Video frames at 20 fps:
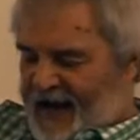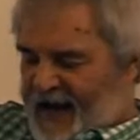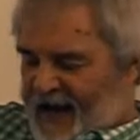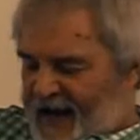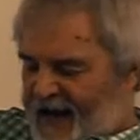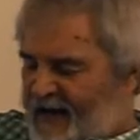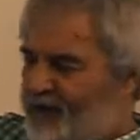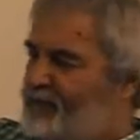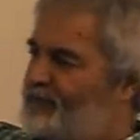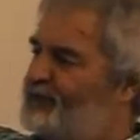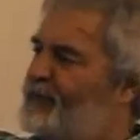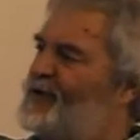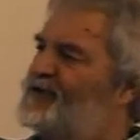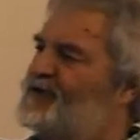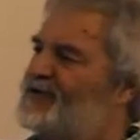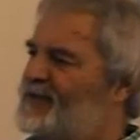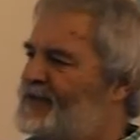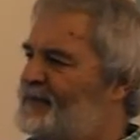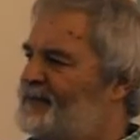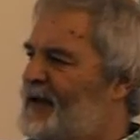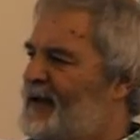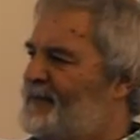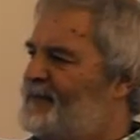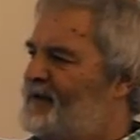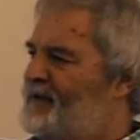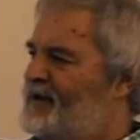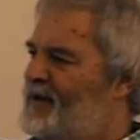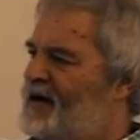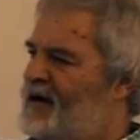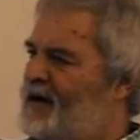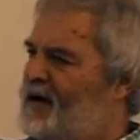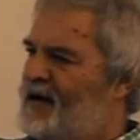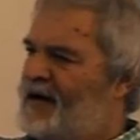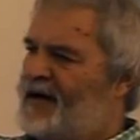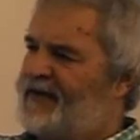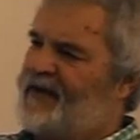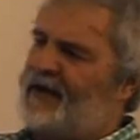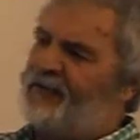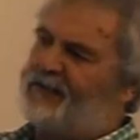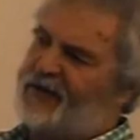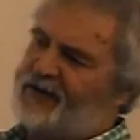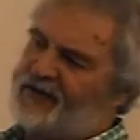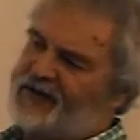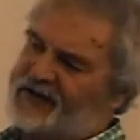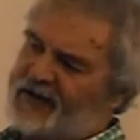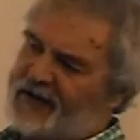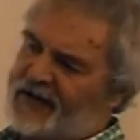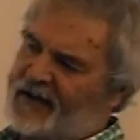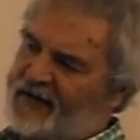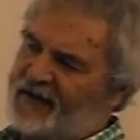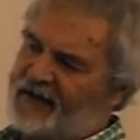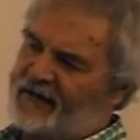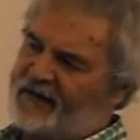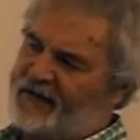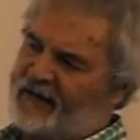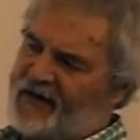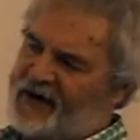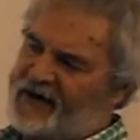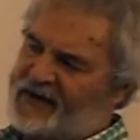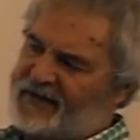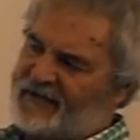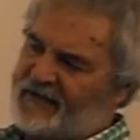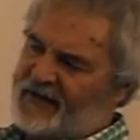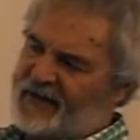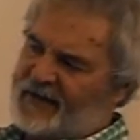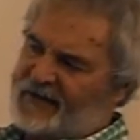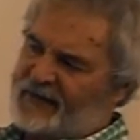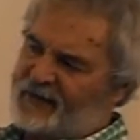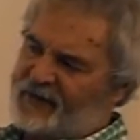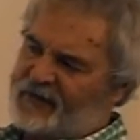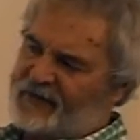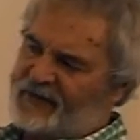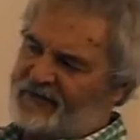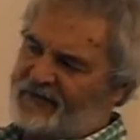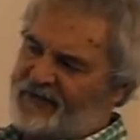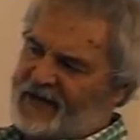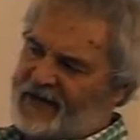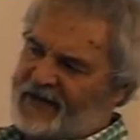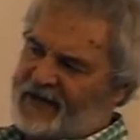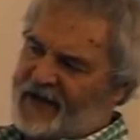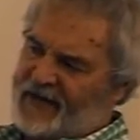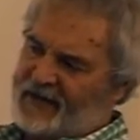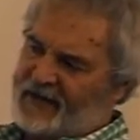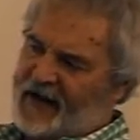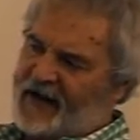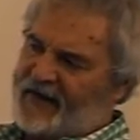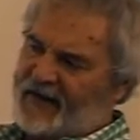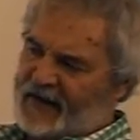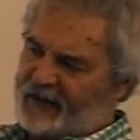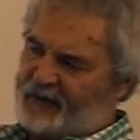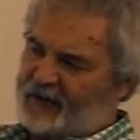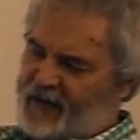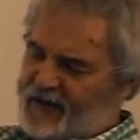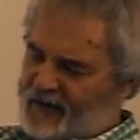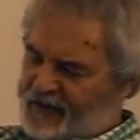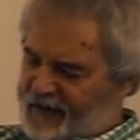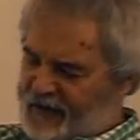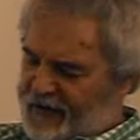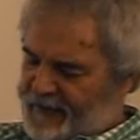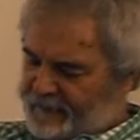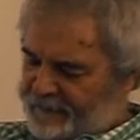And most of the people are, I think we could say, good friends of ours. Wouldn't you say that? I think we could.